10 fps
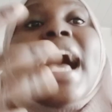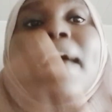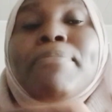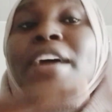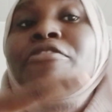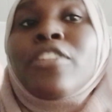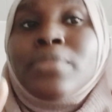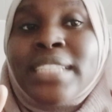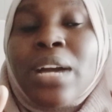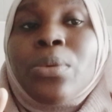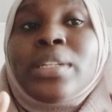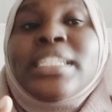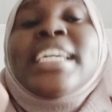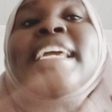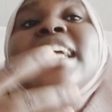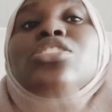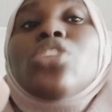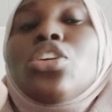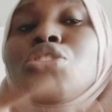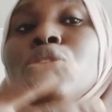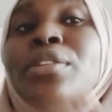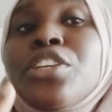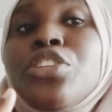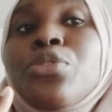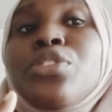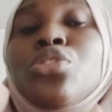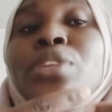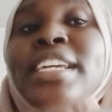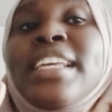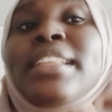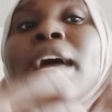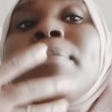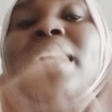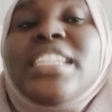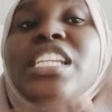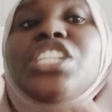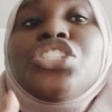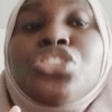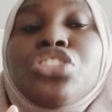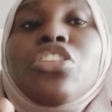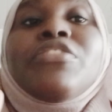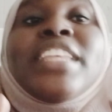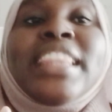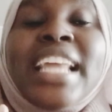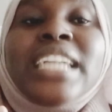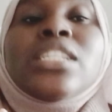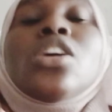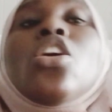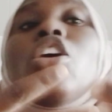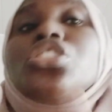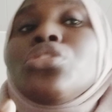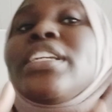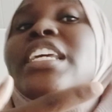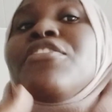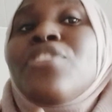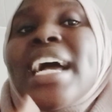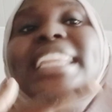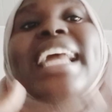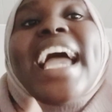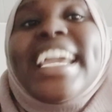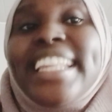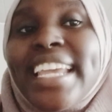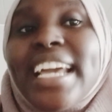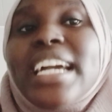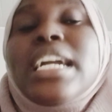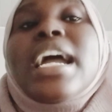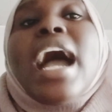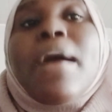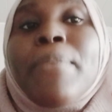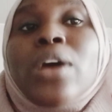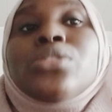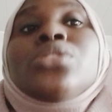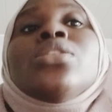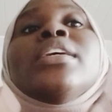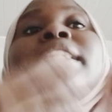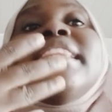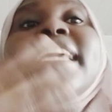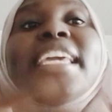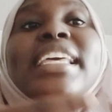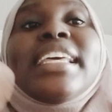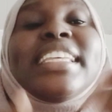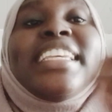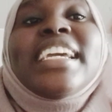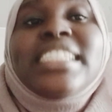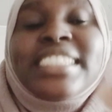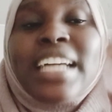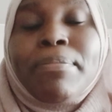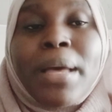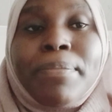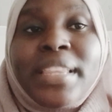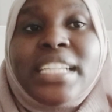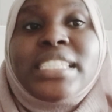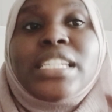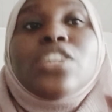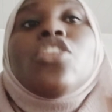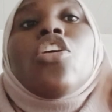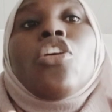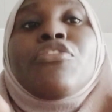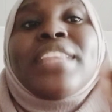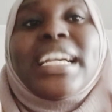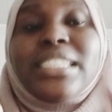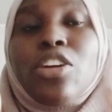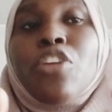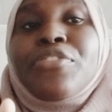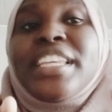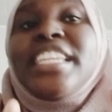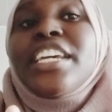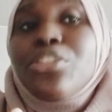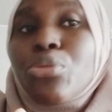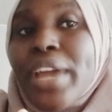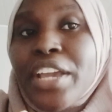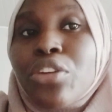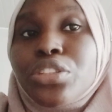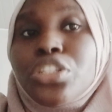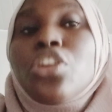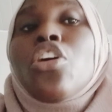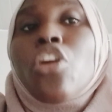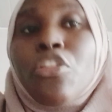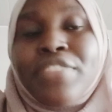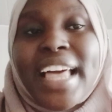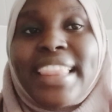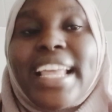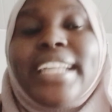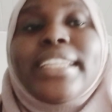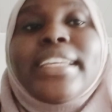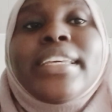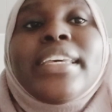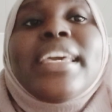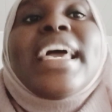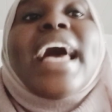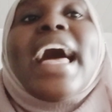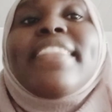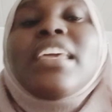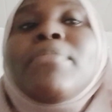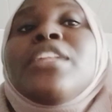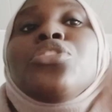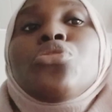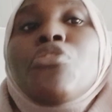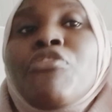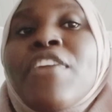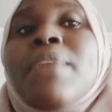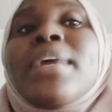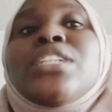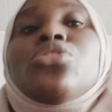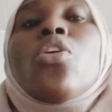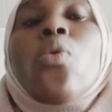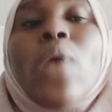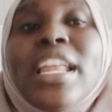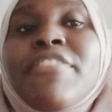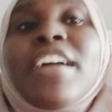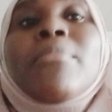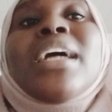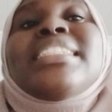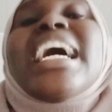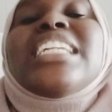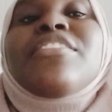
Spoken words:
Apart from that one, it also knowing about the history of the land also give you an idea about the yield capability of the yield record of that land. Have there been two farmers or one farmer at